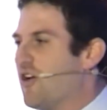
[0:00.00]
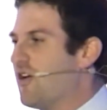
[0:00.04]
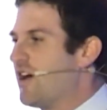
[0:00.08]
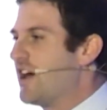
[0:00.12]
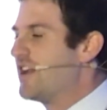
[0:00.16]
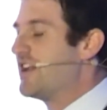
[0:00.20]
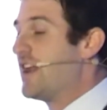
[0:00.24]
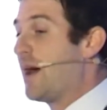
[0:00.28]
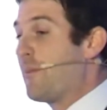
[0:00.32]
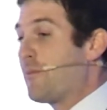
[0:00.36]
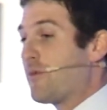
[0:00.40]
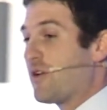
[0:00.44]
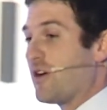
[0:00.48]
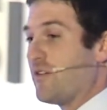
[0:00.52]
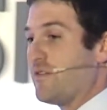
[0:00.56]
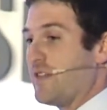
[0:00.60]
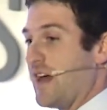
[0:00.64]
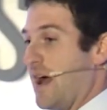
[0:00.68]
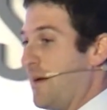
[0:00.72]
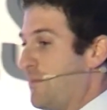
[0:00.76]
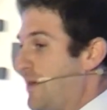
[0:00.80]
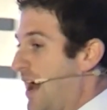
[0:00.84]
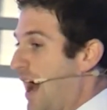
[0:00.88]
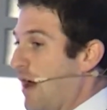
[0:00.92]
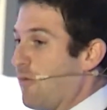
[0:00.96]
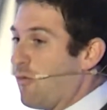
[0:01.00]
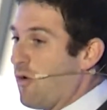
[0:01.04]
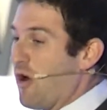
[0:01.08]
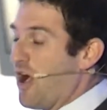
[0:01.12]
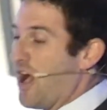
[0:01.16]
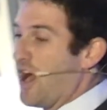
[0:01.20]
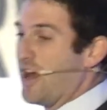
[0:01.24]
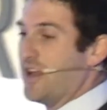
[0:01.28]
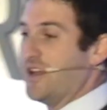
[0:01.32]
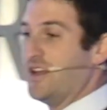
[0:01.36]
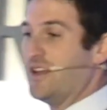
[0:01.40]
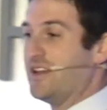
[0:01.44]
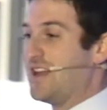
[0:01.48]
a number of them, not
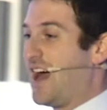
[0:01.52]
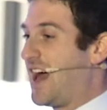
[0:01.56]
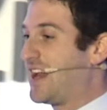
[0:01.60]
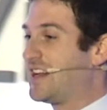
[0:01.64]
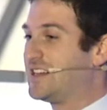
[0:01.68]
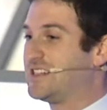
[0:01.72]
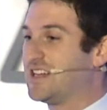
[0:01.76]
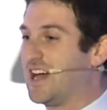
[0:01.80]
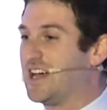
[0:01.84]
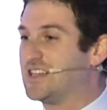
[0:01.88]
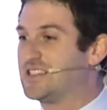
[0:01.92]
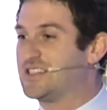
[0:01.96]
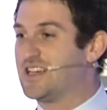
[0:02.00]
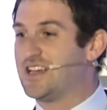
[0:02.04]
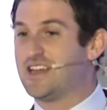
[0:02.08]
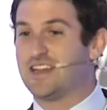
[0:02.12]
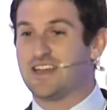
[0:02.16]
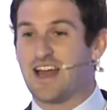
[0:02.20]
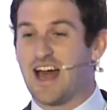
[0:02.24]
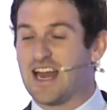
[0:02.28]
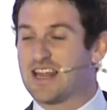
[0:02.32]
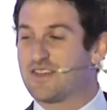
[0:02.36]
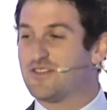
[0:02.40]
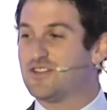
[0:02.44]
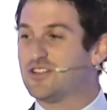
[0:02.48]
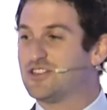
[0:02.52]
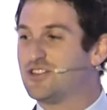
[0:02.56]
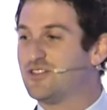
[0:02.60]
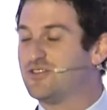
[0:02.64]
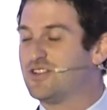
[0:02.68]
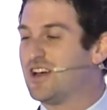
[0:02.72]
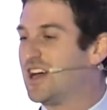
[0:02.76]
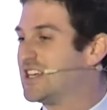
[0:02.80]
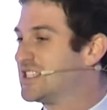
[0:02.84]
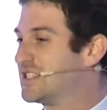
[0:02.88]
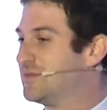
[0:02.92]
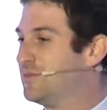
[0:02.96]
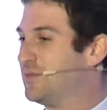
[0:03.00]
one, not a dozen, not even 24,